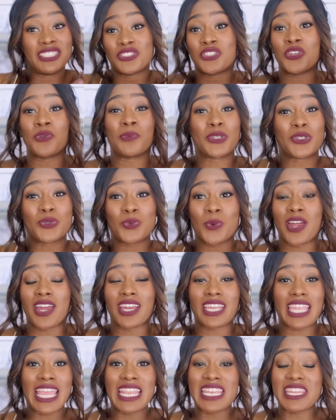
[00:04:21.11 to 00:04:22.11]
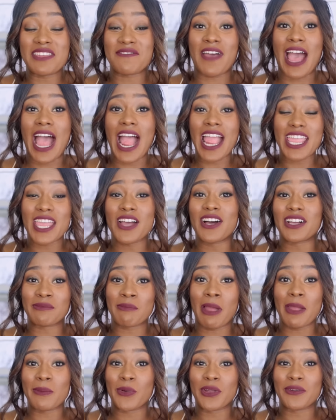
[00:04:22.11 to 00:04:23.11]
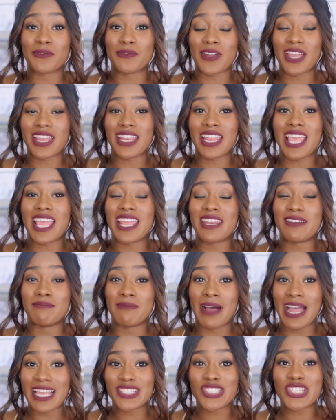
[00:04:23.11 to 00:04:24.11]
Too much work, and if I hug my boyfriend and my